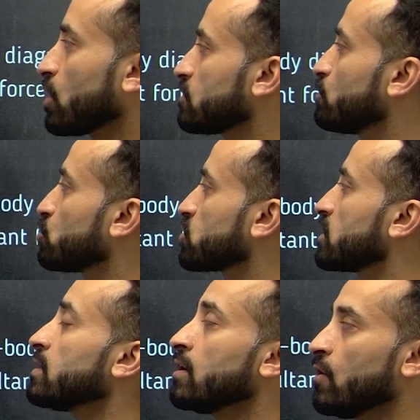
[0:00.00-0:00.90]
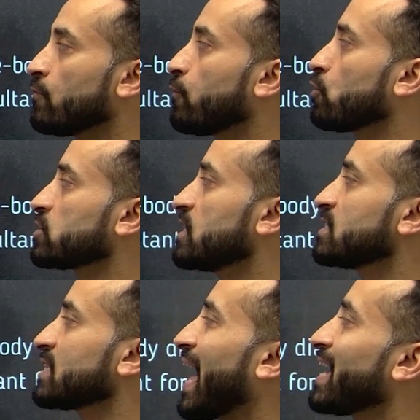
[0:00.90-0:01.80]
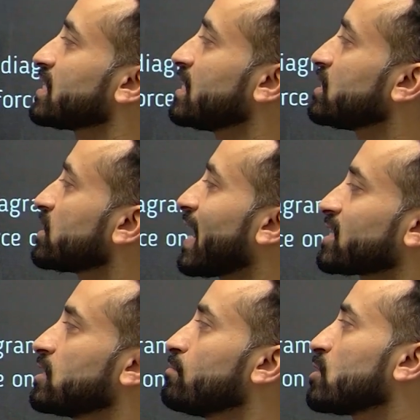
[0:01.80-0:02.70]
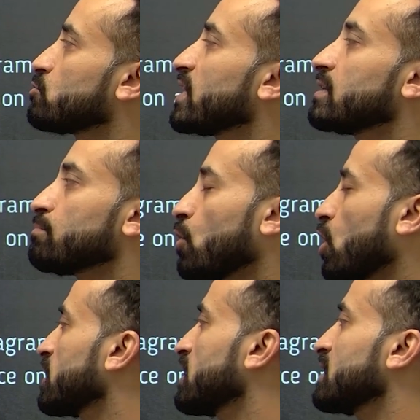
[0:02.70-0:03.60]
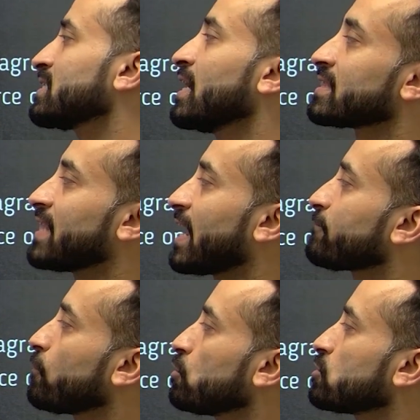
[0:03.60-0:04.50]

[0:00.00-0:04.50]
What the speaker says: of motion, forces as interaction between bodies, that force